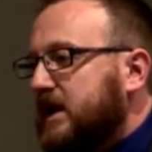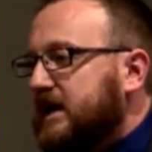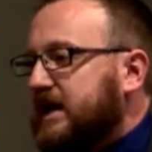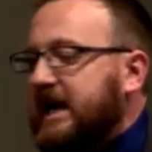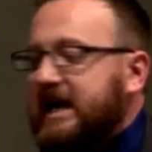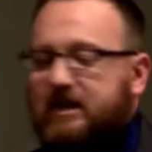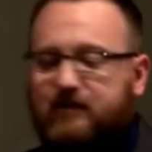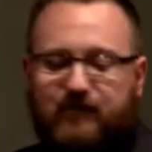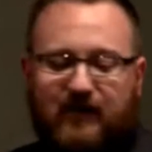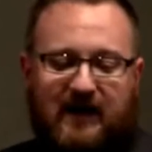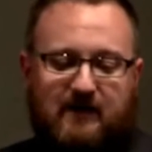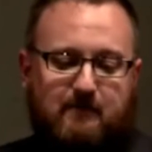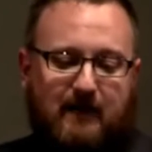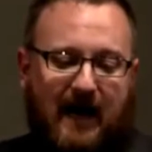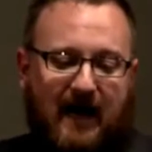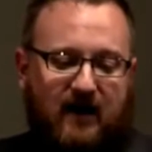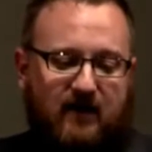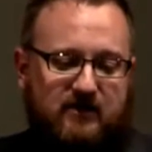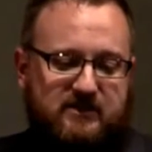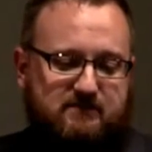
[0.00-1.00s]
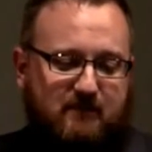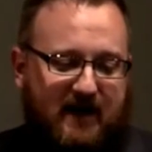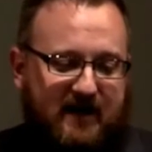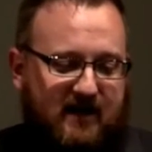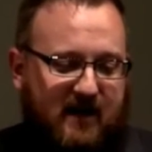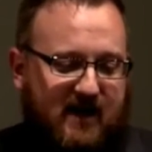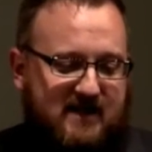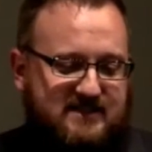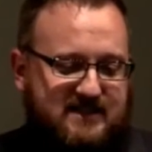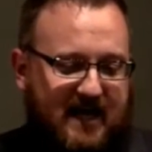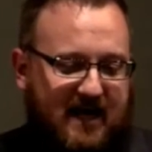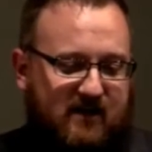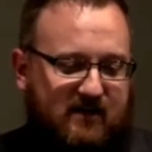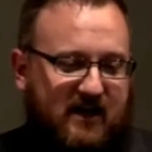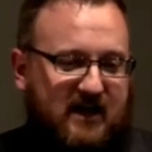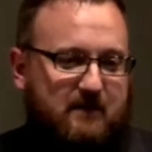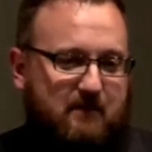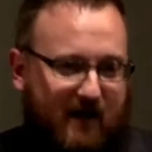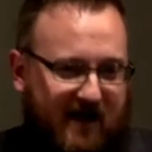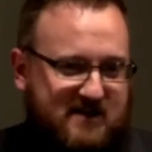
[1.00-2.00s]
And 85 miles might not
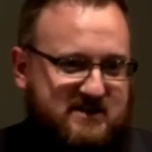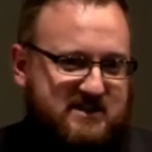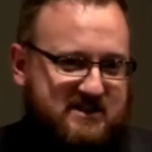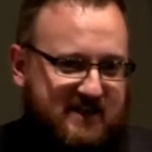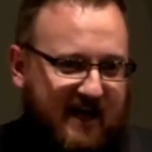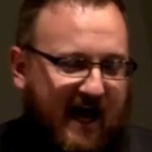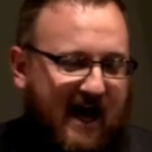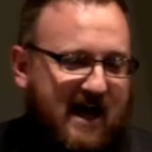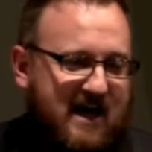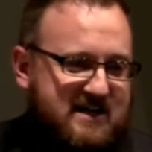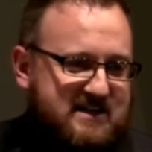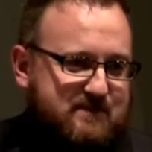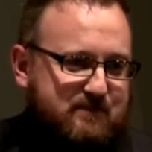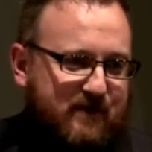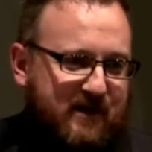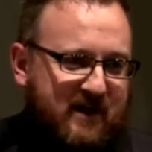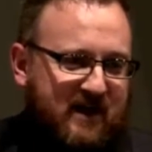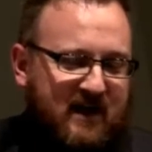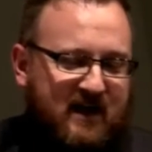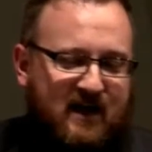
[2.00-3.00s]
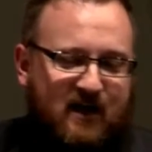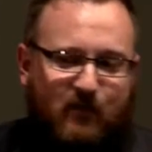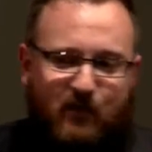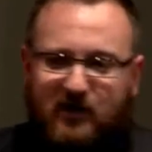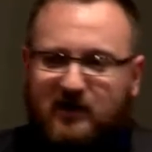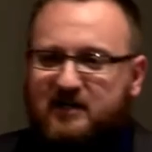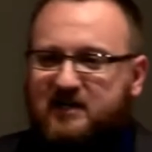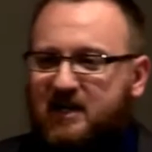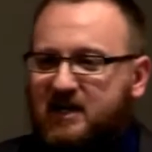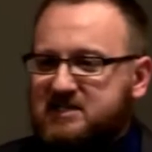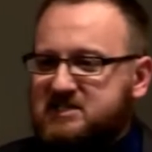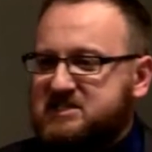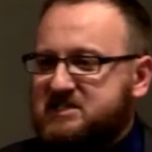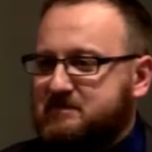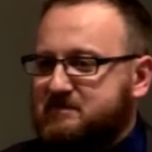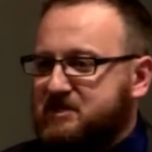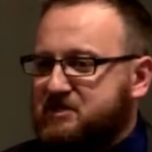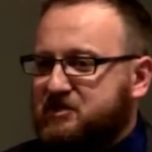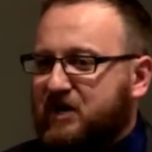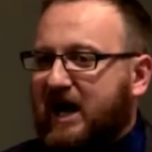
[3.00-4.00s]
sound like much to us, but we're
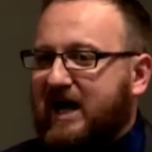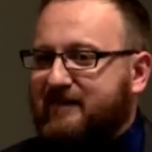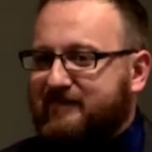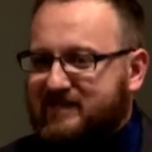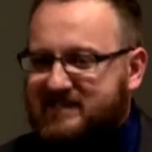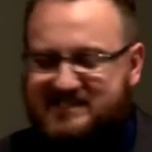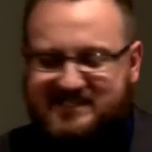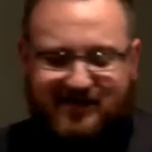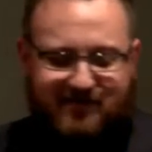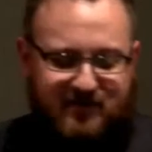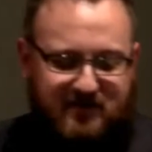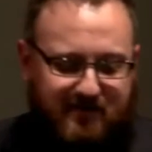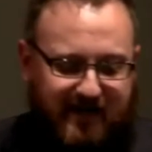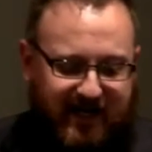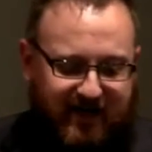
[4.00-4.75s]
accustomed to driving 70